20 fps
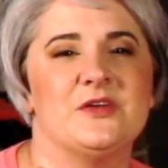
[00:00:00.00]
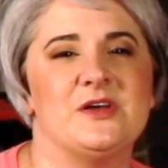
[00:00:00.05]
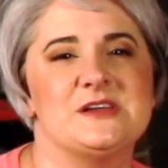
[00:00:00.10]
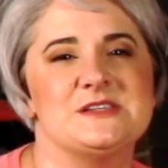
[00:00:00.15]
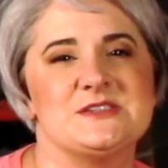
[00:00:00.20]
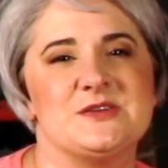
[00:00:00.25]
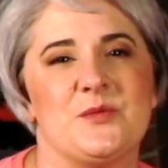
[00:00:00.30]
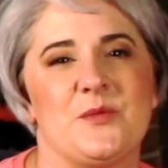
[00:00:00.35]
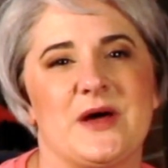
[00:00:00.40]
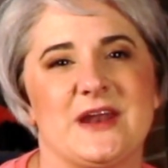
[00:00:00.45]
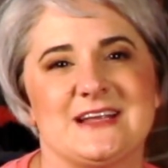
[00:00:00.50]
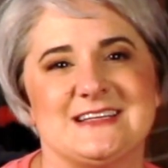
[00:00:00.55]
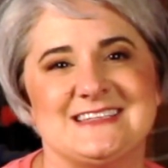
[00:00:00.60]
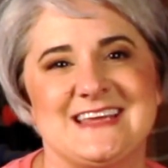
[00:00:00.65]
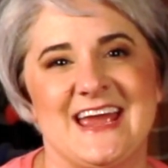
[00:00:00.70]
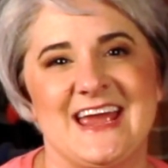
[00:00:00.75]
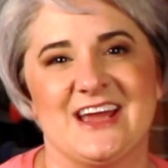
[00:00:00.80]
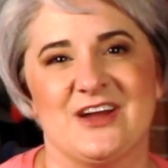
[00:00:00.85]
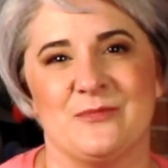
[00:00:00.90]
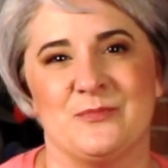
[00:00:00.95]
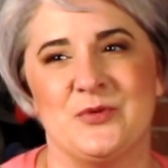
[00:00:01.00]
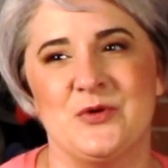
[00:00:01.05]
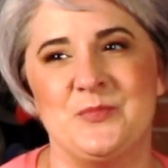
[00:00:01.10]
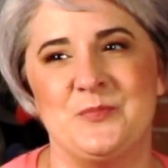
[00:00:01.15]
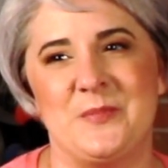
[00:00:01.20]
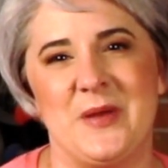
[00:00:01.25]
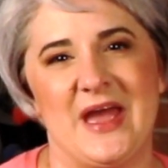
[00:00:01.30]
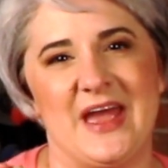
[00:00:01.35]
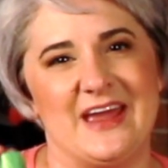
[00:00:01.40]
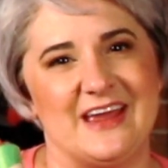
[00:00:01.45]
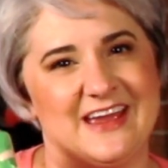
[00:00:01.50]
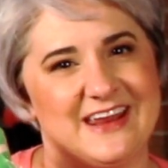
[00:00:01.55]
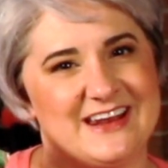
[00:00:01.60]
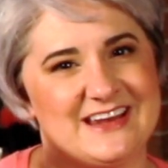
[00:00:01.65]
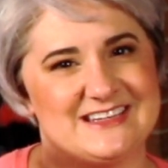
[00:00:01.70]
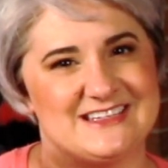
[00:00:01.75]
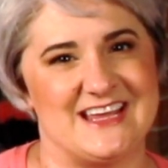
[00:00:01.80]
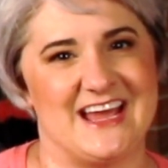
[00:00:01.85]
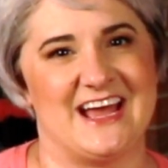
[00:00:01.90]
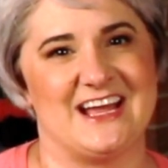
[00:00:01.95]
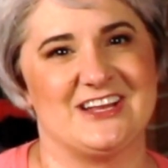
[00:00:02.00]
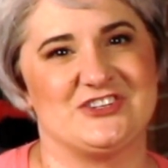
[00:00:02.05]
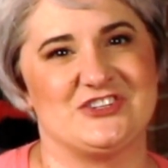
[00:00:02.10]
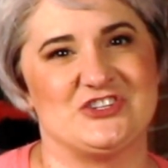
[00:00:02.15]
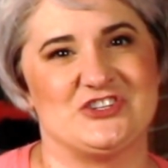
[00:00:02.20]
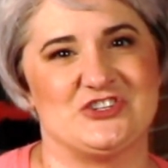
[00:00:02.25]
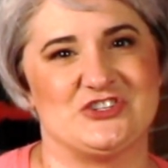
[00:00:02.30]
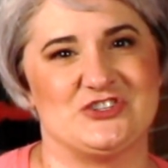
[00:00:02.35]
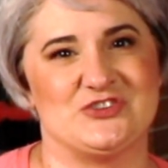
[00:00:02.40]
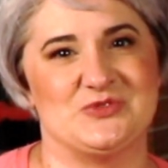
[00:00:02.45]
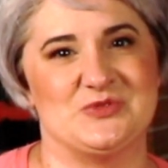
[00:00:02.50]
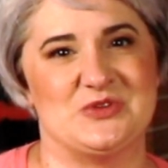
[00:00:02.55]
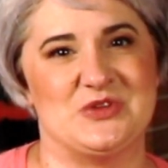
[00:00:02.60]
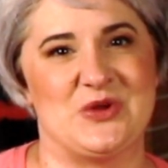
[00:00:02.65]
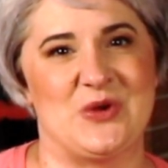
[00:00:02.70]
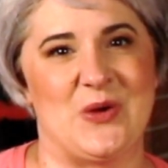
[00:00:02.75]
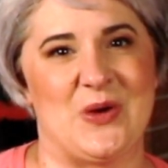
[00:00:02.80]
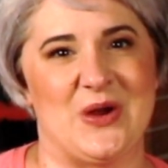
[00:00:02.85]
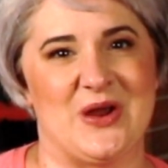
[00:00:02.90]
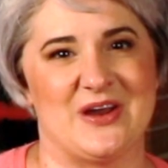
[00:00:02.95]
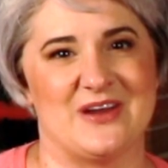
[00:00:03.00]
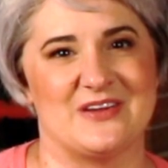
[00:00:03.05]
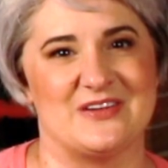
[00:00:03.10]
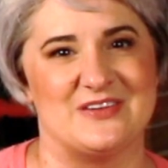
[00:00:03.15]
also want to take a poop bag and attach it to your